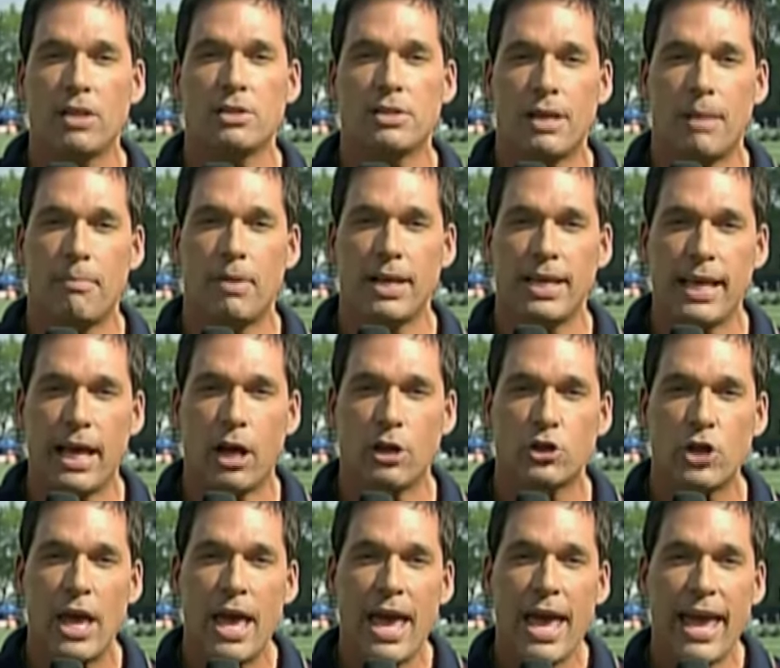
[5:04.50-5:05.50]
up on somebody
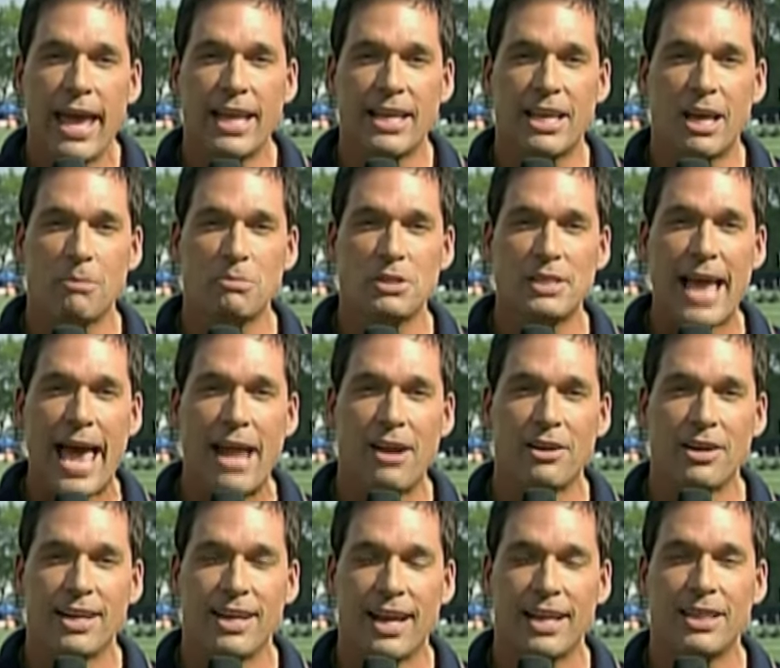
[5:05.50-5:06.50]
else. And come
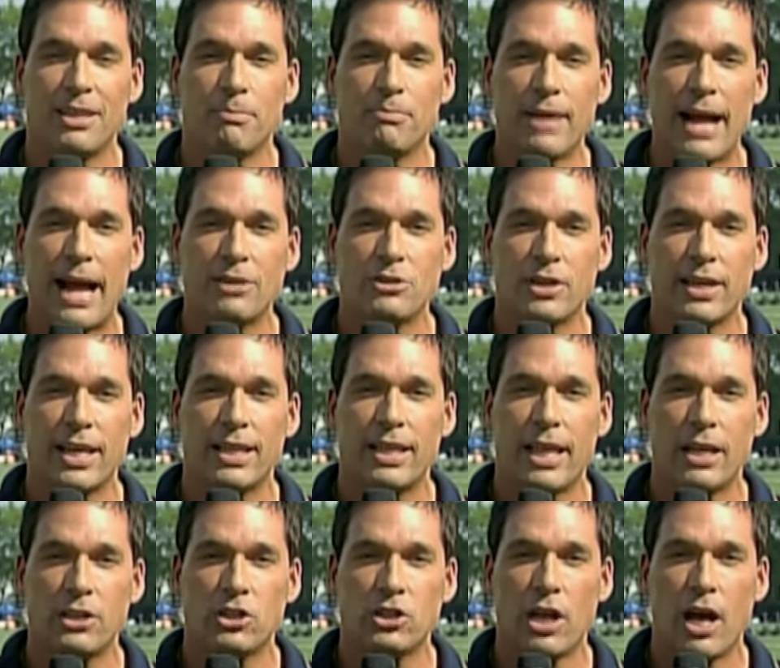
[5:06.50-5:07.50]
Saturday night, the Browns will
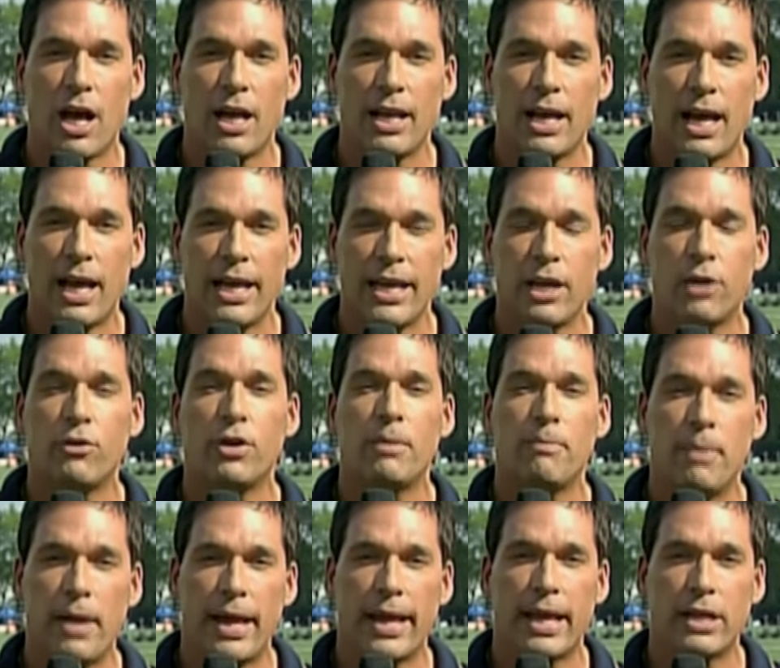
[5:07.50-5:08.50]
get that shot uh, in
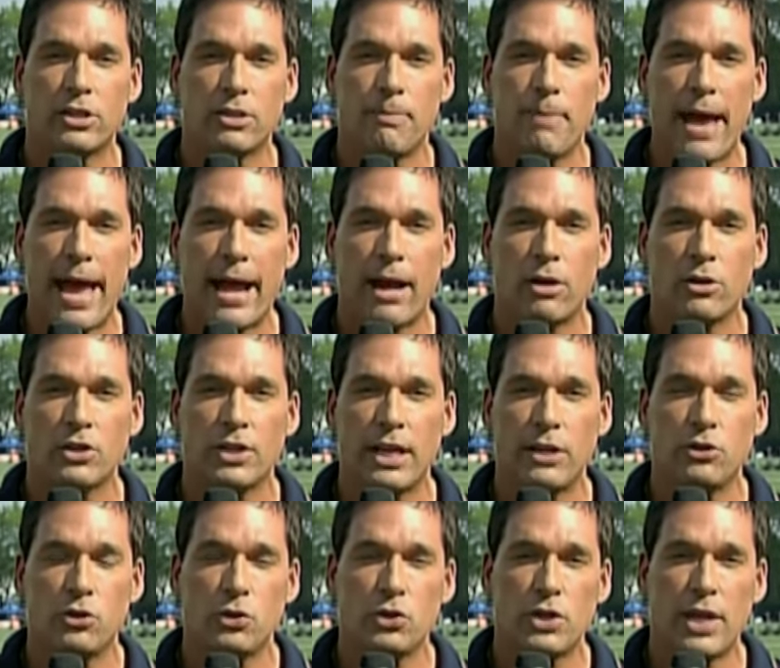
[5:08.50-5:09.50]
Green Bay against the Packers.
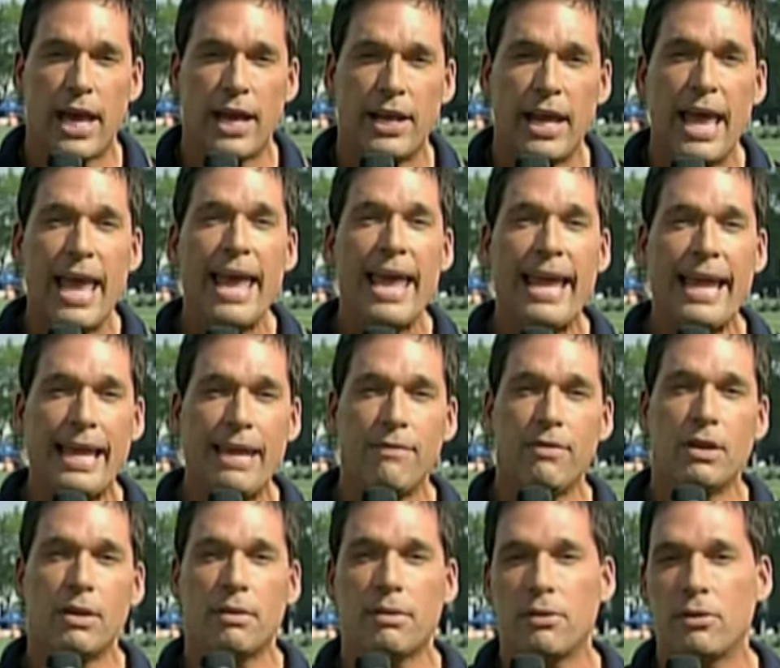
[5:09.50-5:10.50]
And as you said,
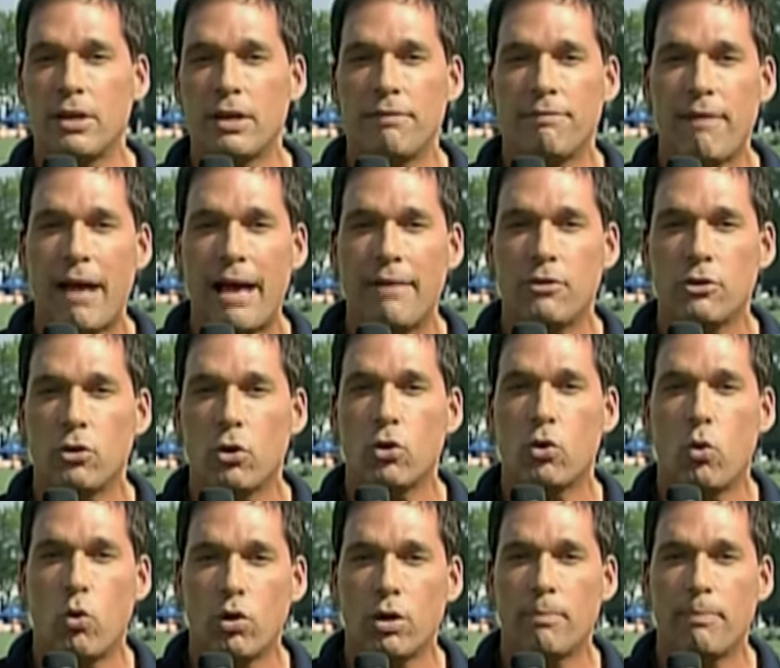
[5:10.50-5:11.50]
even a
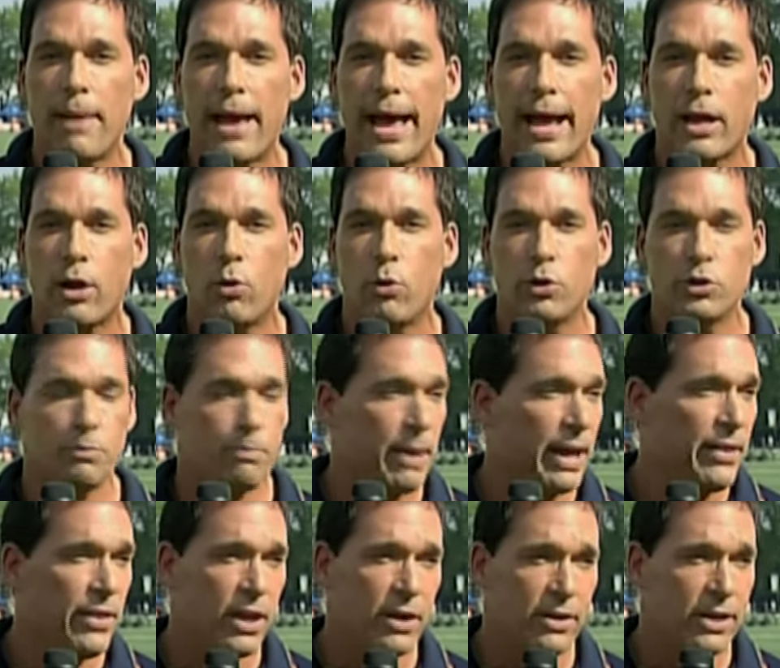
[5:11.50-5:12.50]
35-year-old quarterback who has
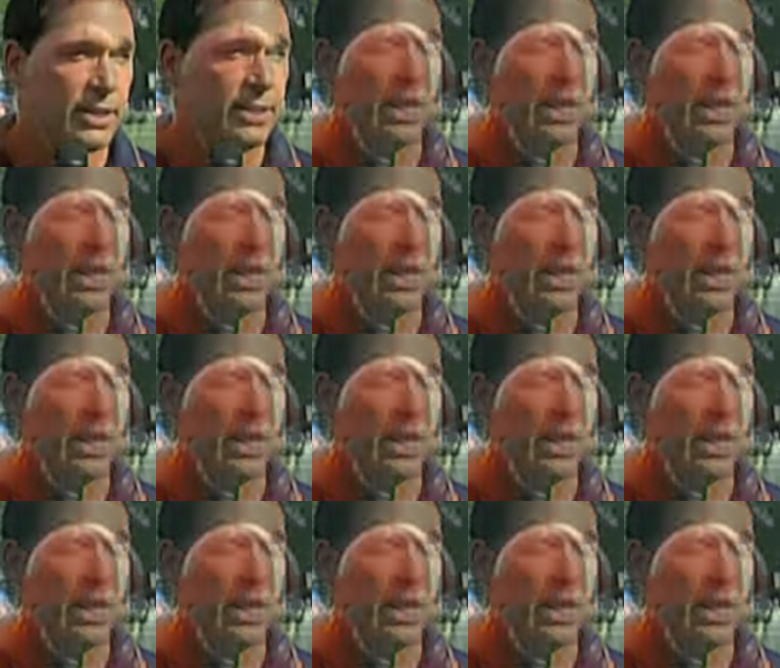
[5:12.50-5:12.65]
been